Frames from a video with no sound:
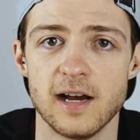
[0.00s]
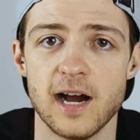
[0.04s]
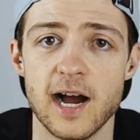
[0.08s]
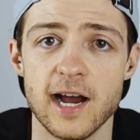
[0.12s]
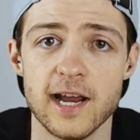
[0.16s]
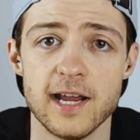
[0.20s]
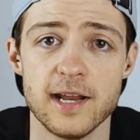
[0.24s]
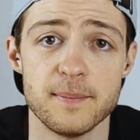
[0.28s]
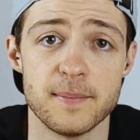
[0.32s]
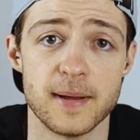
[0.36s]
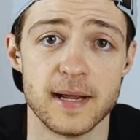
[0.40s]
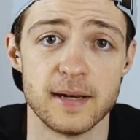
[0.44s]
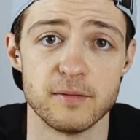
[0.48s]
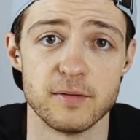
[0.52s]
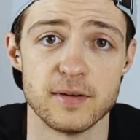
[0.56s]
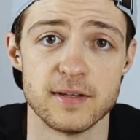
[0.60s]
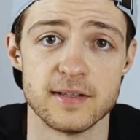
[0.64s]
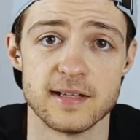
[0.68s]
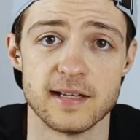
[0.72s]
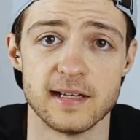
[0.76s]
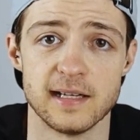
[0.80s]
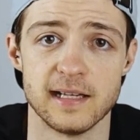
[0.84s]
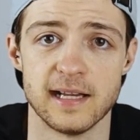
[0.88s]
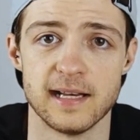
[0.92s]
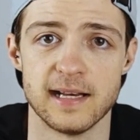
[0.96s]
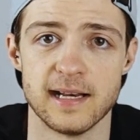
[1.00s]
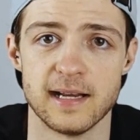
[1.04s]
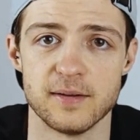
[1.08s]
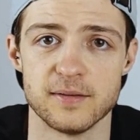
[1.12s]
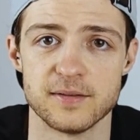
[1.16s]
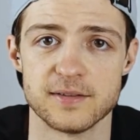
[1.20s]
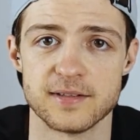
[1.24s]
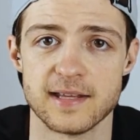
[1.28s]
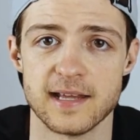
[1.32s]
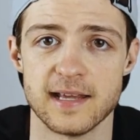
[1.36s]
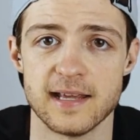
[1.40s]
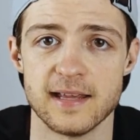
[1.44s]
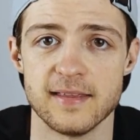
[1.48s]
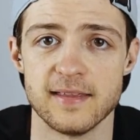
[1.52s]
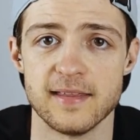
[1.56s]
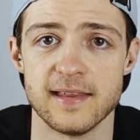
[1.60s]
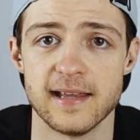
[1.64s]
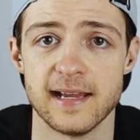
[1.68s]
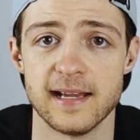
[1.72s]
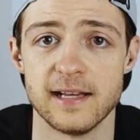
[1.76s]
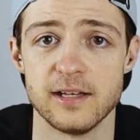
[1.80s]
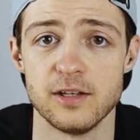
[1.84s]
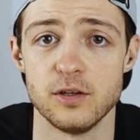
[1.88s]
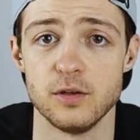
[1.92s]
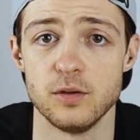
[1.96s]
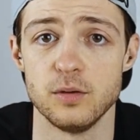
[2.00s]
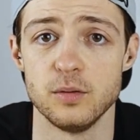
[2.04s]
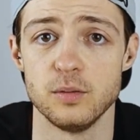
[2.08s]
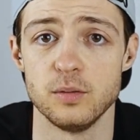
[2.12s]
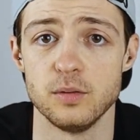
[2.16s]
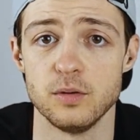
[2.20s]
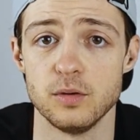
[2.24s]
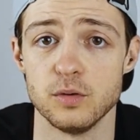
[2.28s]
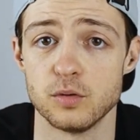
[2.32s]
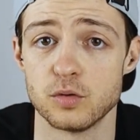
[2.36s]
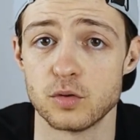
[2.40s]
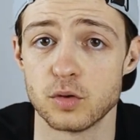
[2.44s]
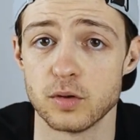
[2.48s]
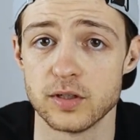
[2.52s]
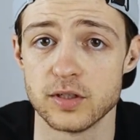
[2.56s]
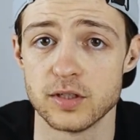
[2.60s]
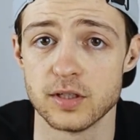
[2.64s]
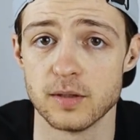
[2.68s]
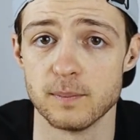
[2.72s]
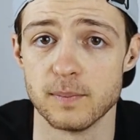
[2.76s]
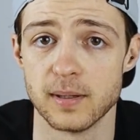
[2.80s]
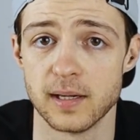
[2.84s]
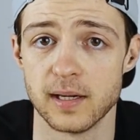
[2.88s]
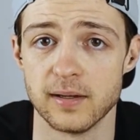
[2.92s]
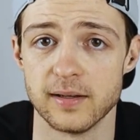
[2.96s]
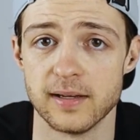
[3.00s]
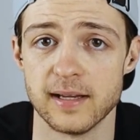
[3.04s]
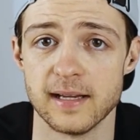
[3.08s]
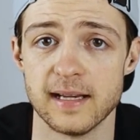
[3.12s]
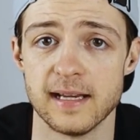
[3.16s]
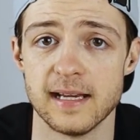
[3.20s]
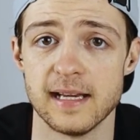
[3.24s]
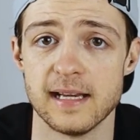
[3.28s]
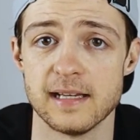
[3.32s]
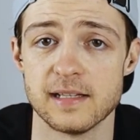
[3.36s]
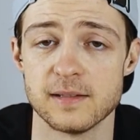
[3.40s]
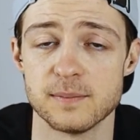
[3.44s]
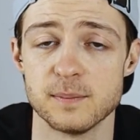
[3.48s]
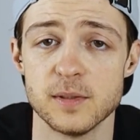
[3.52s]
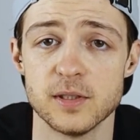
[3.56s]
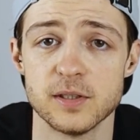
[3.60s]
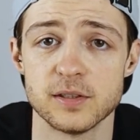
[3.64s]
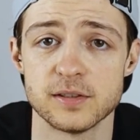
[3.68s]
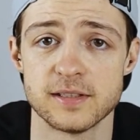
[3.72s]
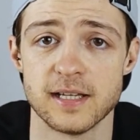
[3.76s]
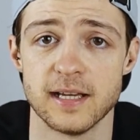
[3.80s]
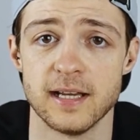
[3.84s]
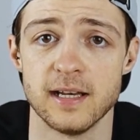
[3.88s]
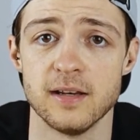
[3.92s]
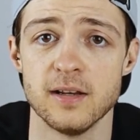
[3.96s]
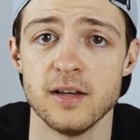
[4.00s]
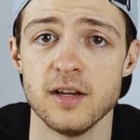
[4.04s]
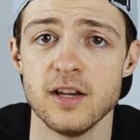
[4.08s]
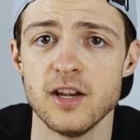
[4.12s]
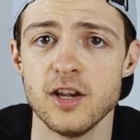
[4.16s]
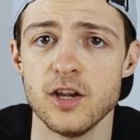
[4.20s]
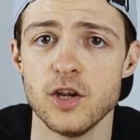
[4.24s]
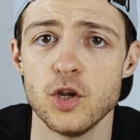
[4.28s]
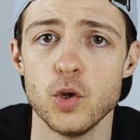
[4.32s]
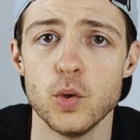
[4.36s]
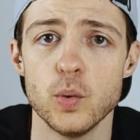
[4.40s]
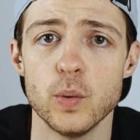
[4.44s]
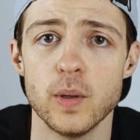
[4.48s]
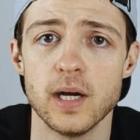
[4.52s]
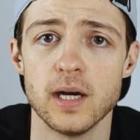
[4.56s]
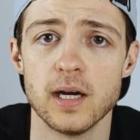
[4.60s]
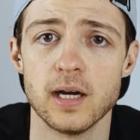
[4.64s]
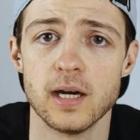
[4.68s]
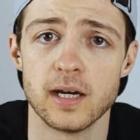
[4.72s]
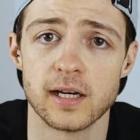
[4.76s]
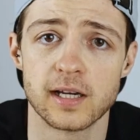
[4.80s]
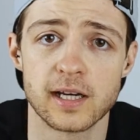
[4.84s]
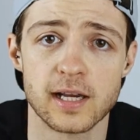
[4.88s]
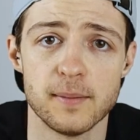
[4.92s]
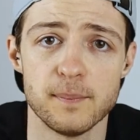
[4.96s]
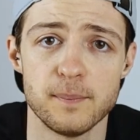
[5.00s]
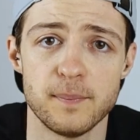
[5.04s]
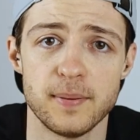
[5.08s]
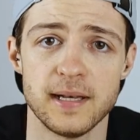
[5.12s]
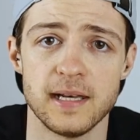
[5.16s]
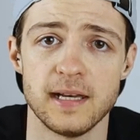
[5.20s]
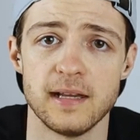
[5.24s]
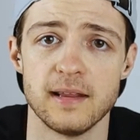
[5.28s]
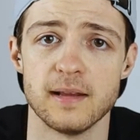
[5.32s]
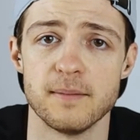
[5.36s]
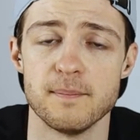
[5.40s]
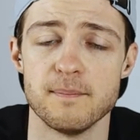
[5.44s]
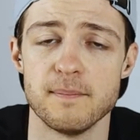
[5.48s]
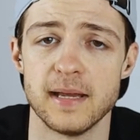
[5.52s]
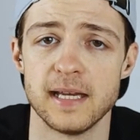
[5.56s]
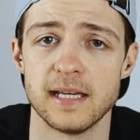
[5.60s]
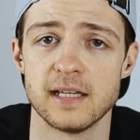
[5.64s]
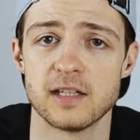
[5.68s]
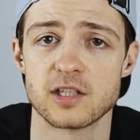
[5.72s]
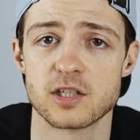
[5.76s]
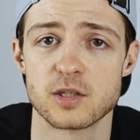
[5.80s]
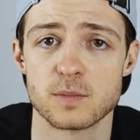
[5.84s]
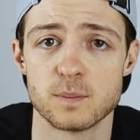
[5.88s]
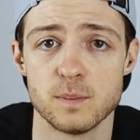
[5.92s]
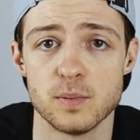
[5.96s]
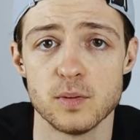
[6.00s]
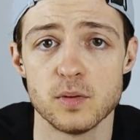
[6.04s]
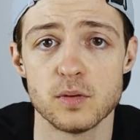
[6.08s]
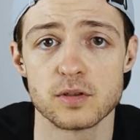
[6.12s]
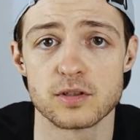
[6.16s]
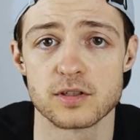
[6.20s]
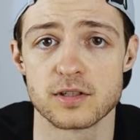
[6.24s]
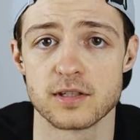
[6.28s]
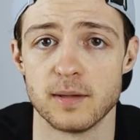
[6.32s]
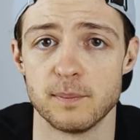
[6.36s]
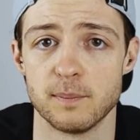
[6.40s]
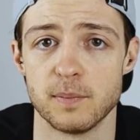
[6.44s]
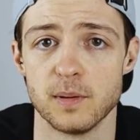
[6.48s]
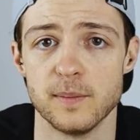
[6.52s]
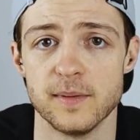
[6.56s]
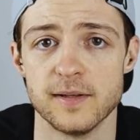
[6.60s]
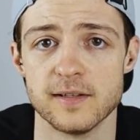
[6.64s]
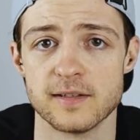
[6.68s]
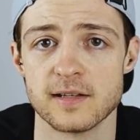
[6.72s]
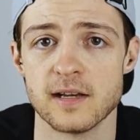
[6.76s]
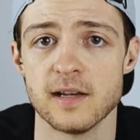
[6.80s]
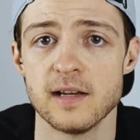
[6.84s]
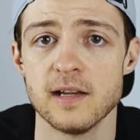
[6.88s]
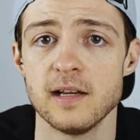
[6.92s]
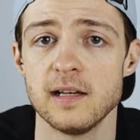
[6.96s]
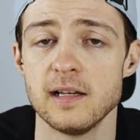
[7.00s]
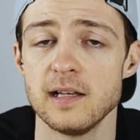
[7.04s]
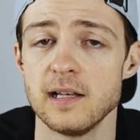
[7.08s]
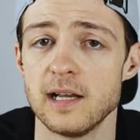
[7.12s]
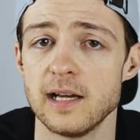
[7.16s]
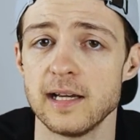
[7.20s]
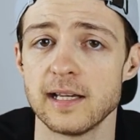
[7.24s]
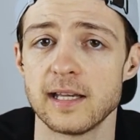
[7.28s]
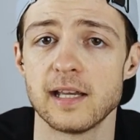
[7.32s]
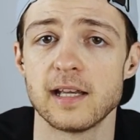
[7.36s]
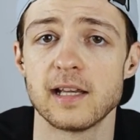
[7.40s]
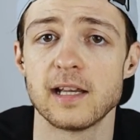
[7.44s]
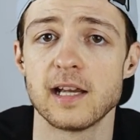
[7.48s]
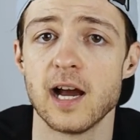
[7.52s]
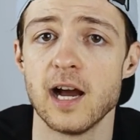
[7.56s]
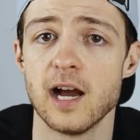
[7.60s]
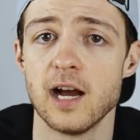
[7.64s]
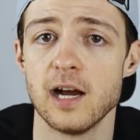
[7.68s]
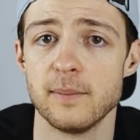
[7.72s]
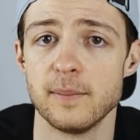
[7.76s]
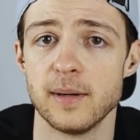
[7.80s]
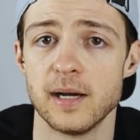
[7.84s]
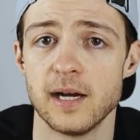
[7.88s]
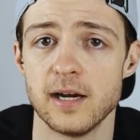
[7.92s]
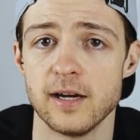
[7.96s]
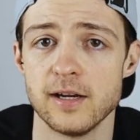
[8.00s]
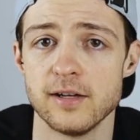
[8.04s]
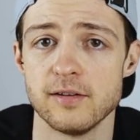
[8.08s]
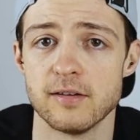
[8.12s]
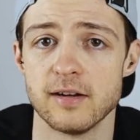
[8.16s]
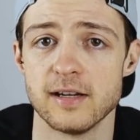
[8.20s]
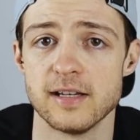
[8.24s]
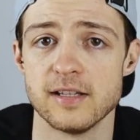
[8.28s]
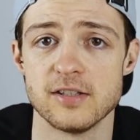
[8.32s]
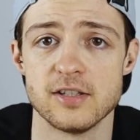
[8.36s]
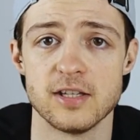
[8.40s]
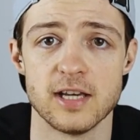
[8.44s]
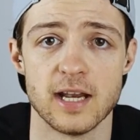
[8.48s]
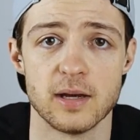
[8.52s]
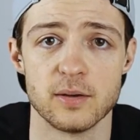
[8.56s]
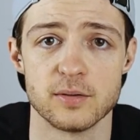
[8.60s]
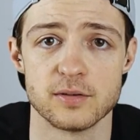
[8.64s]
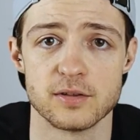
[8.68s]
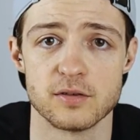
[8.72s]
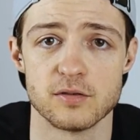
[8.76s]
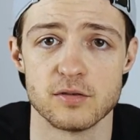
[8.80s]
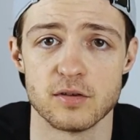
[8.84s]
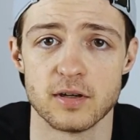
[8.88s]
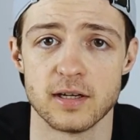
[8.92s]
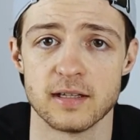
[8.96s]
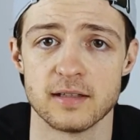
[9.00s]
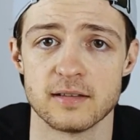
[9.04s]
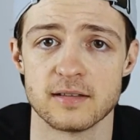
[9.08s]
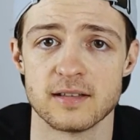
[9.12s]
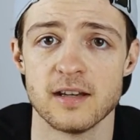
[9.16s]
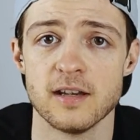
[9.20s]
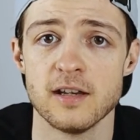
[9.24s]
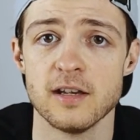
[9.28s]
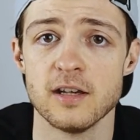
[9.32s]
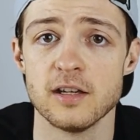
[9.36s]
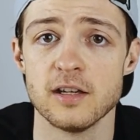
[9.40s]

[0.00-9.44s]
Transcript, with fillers: Ironman recently announced that their new nutrition partner is Maurten, who are a company that makes sports supplements like carbohydrate gels and drinks